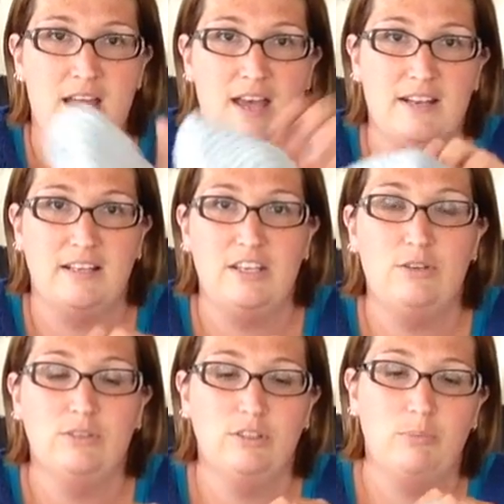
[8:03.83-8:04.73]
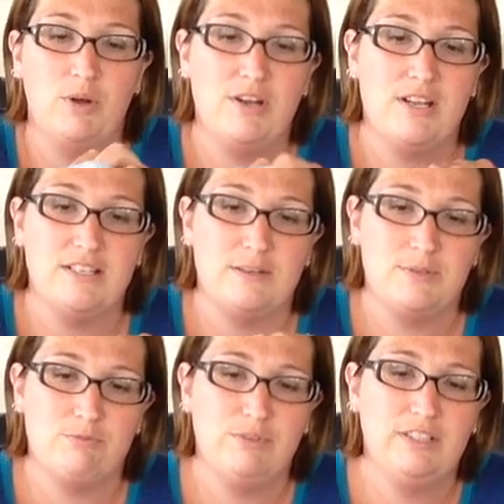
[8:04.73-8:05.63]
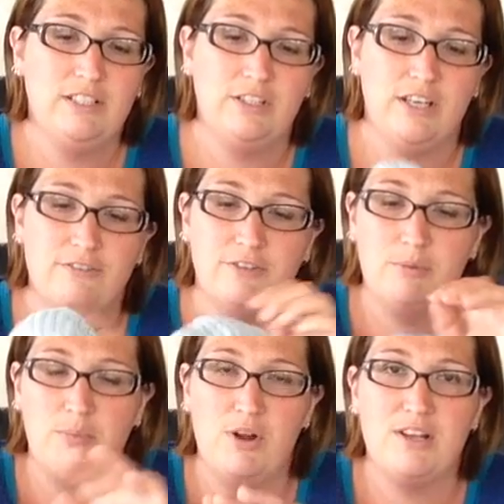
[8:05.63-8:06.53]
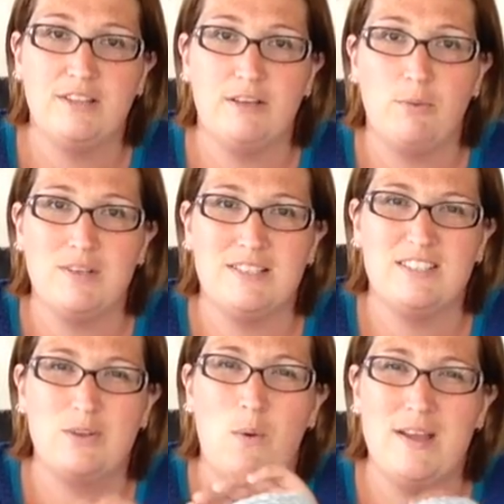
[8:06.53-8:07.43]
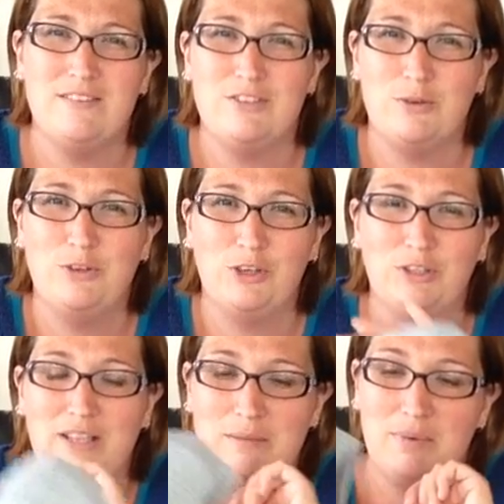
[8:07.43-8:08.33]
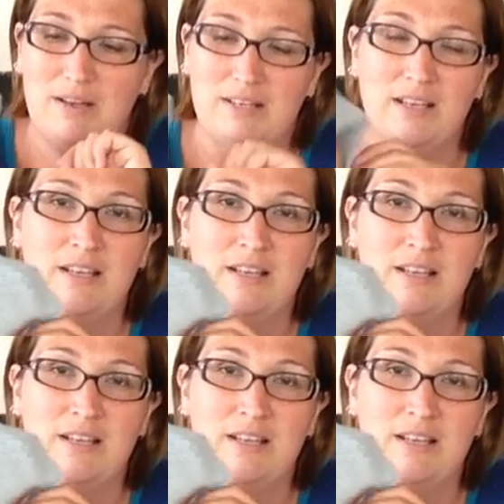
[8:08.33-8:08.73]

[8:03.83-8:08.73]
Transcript: And a cute little bonnet. I was really looking for a bonnet that wasn't quite so girly, but